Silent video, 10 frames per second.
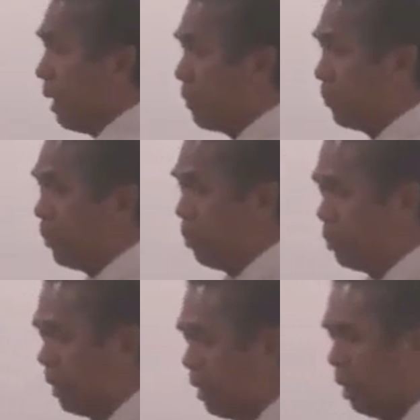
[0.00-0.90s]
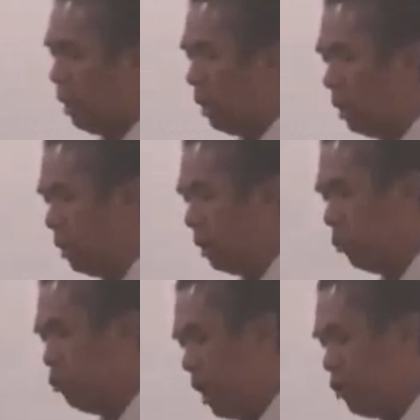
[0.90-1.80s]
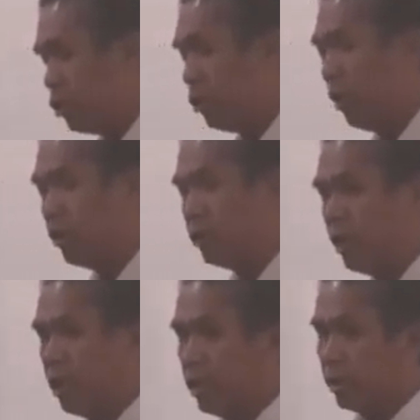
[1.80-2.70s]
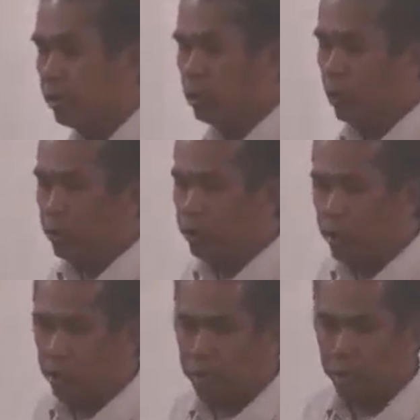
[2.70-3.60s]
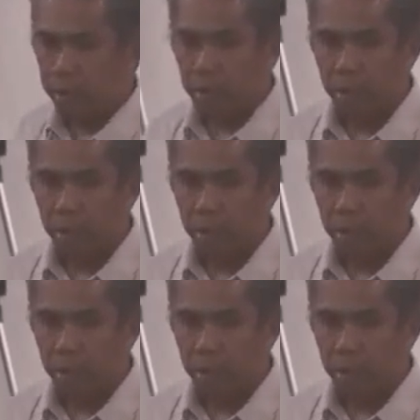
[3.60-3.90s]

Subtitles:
coming of the Lord. Jesus will return to a church